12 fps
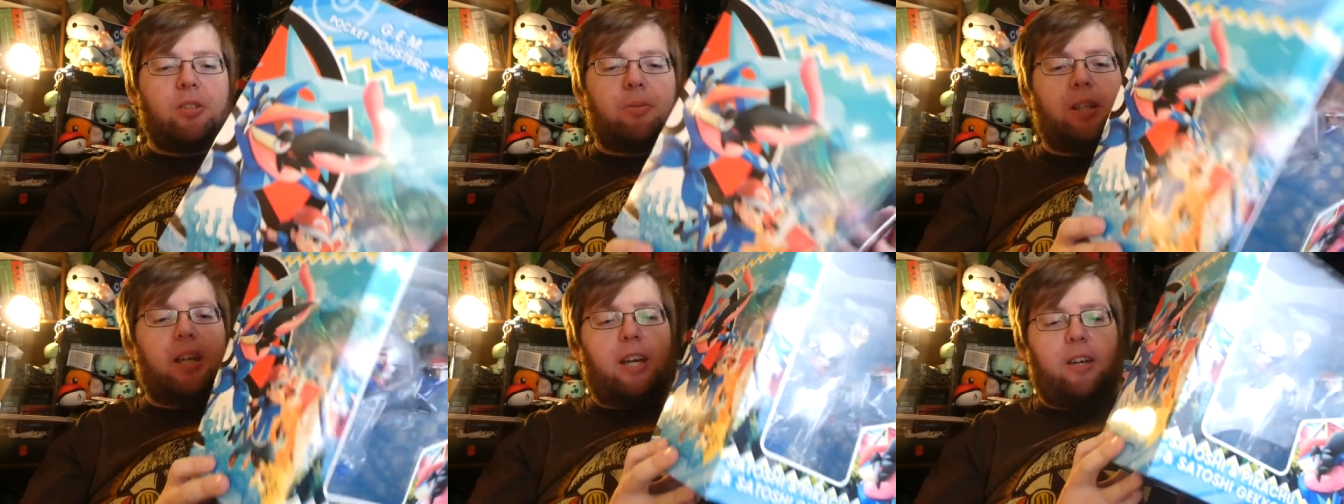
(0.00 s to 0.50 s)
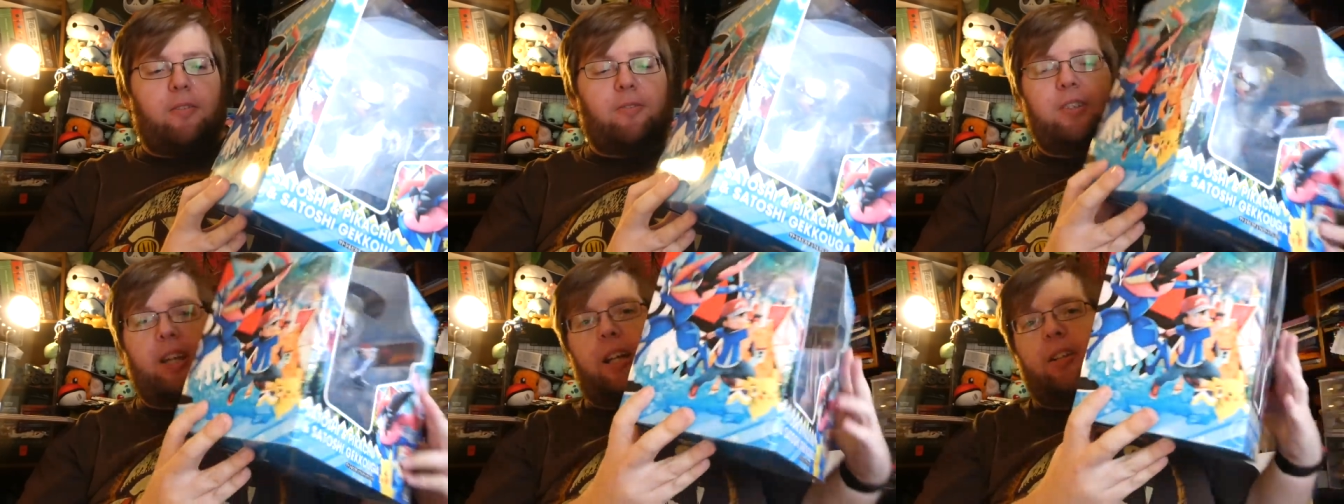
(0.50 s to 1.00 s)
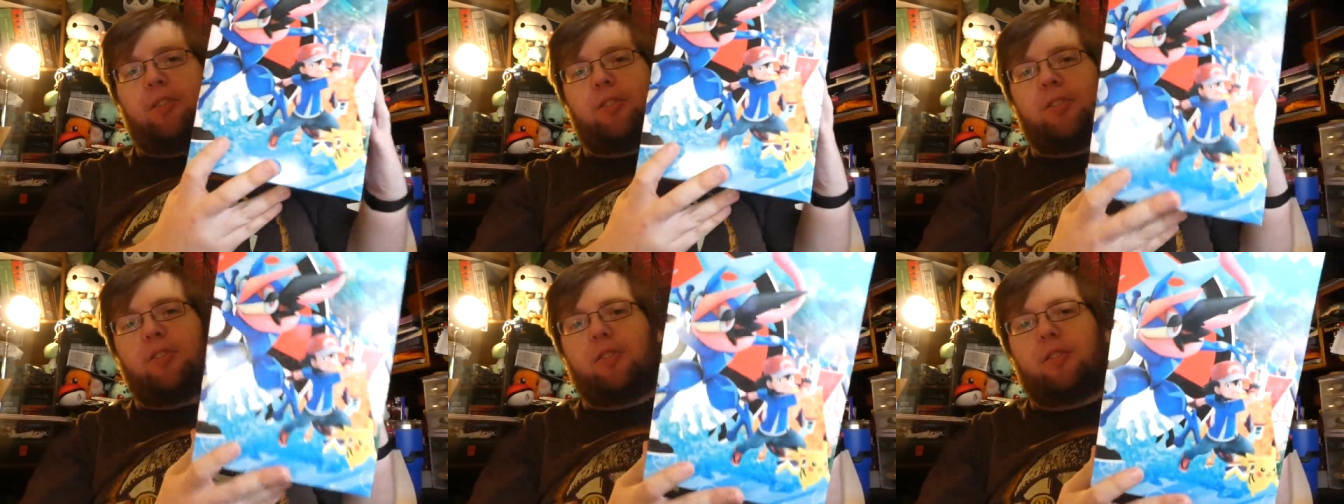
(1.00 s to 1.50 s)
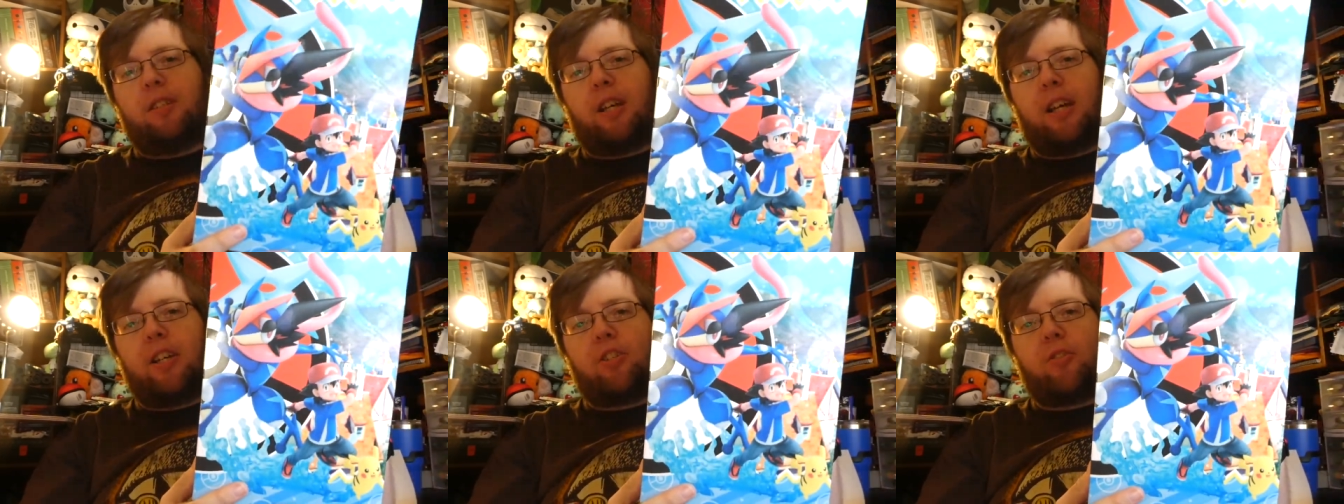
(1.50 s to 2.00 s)
So we have Kalos
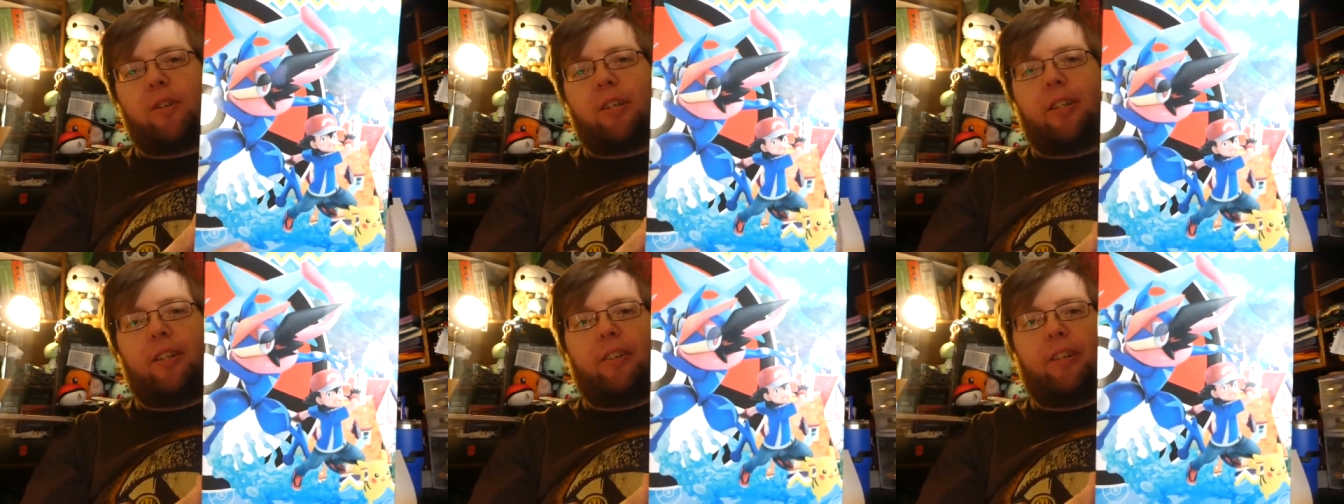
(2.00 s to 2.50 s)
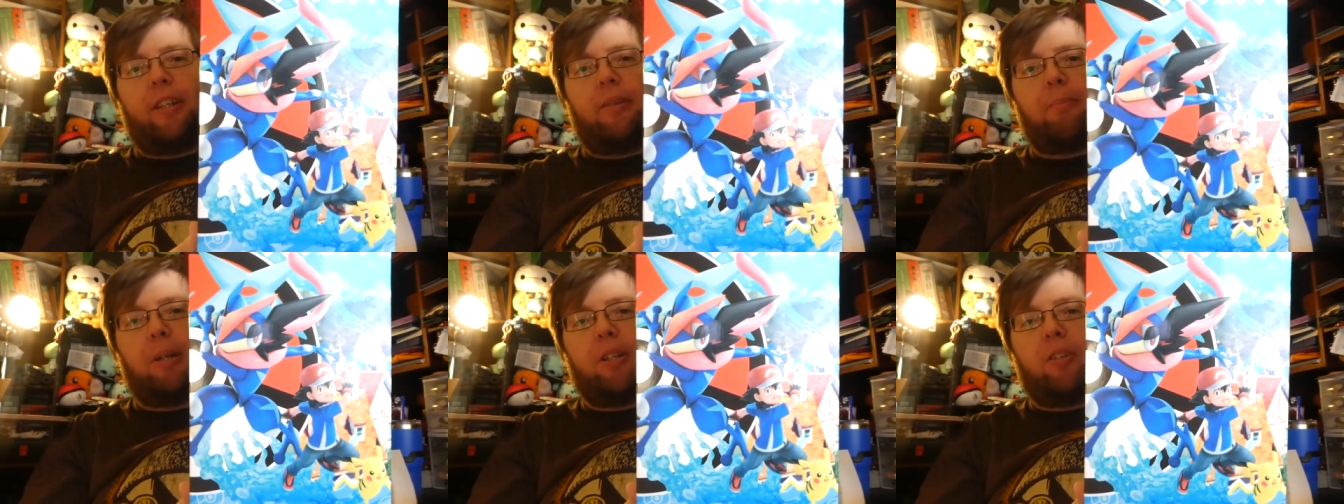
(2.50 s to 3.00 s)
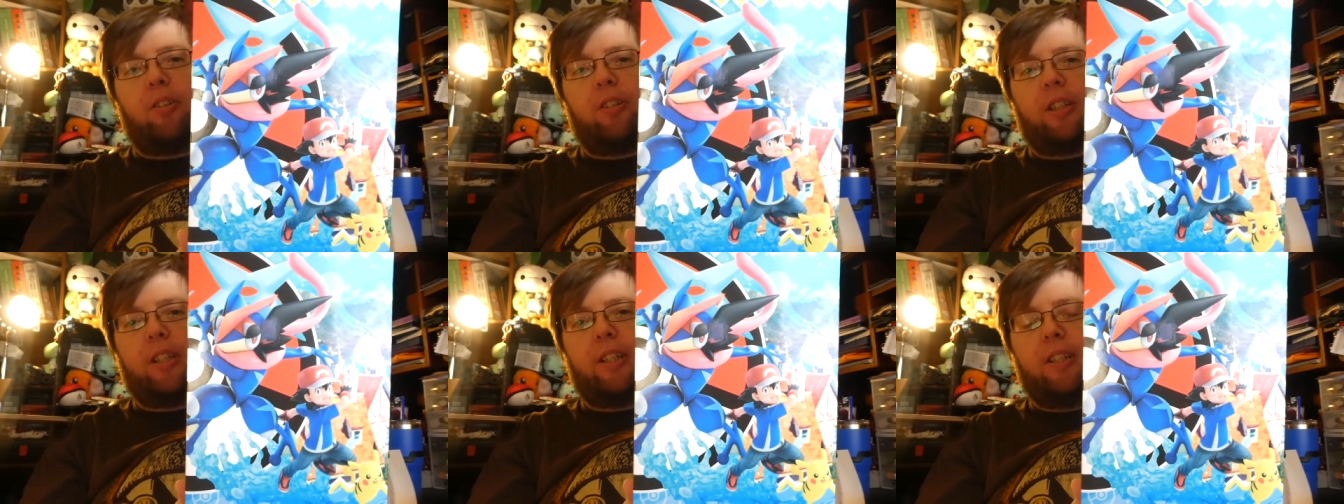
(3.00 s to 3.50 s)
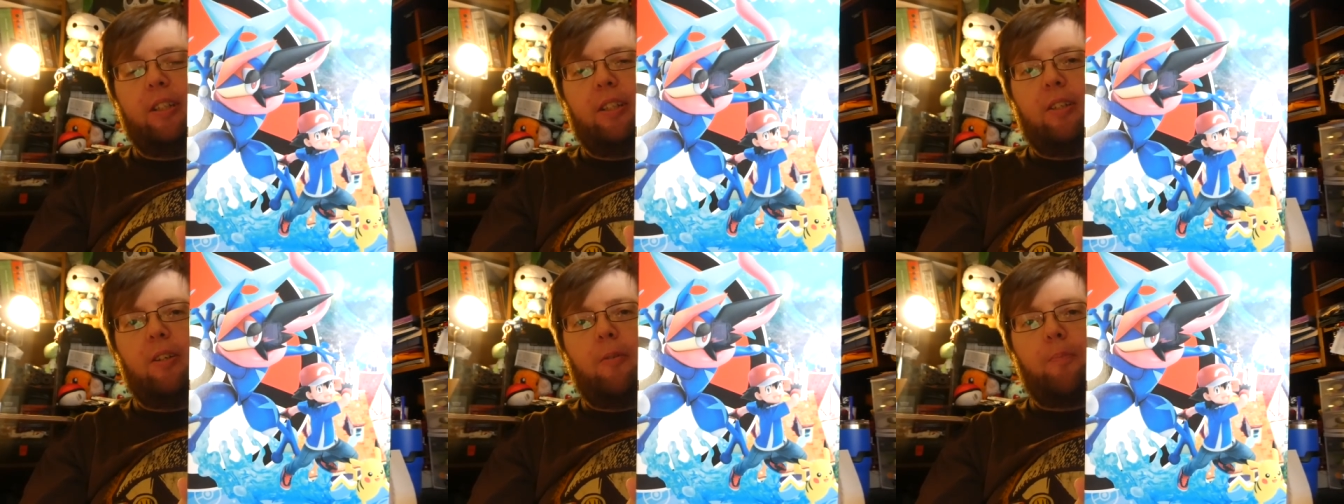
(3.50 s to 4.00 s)
Ash right there. You can get a better look at
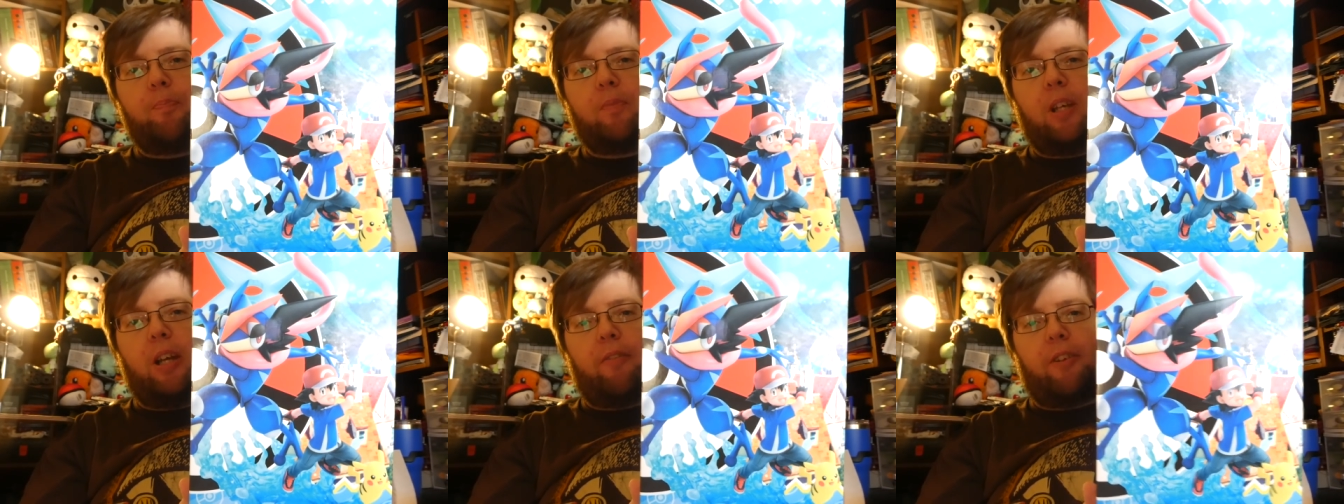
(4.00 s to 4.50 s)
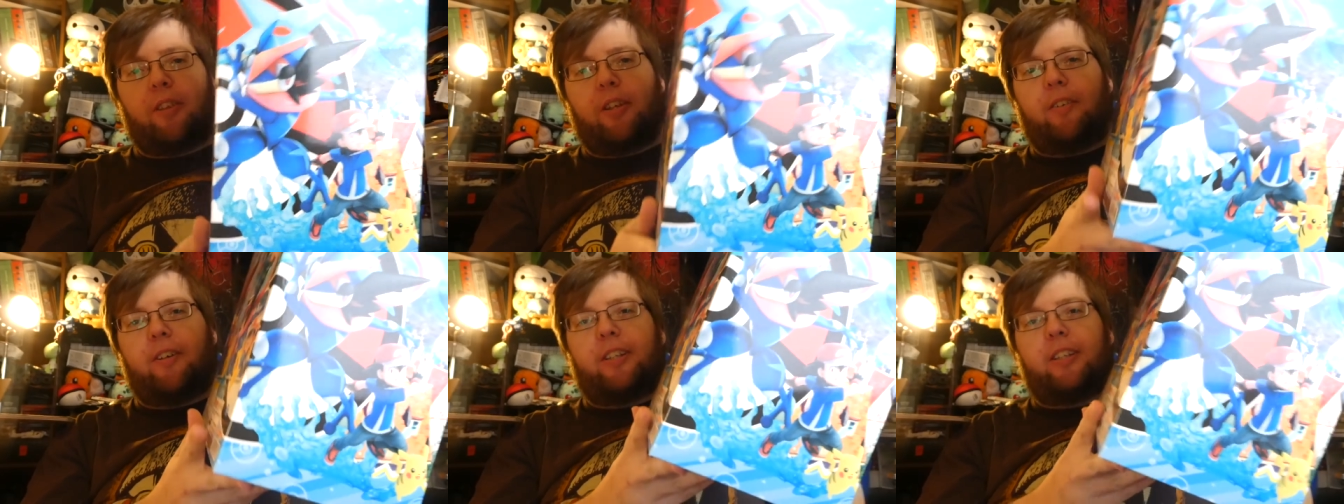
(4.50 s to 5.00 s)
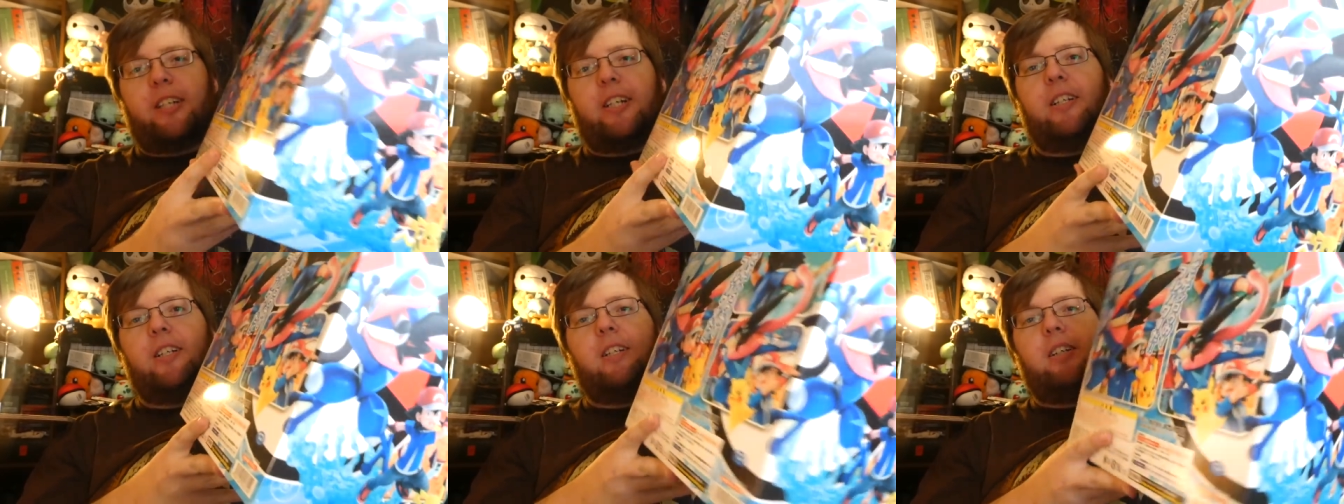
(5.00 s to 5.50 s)
everything right there.